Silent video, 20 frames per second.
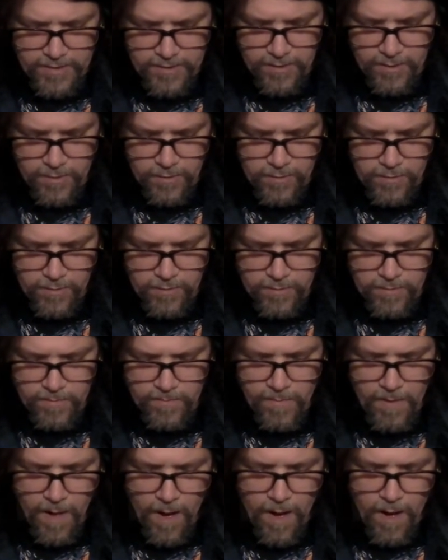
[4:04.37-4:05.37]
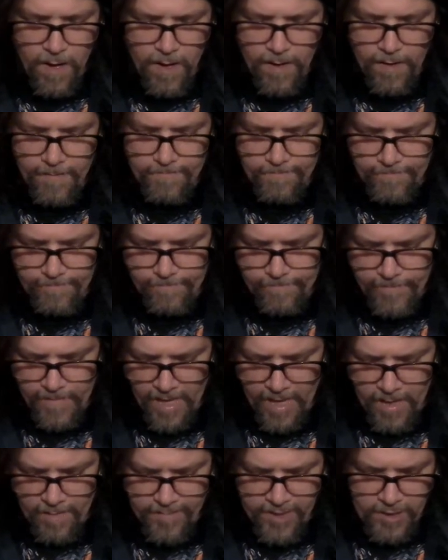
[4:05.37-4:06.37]
little
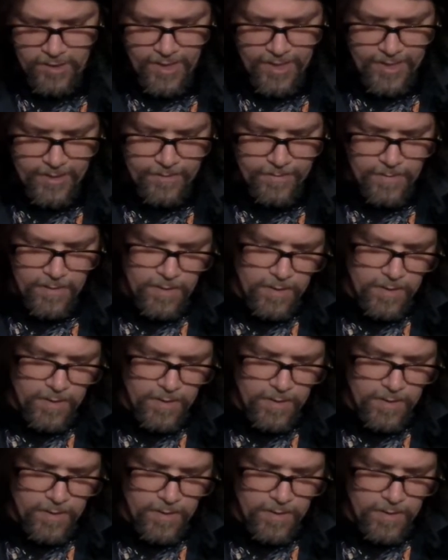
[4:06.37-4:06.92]
amulet.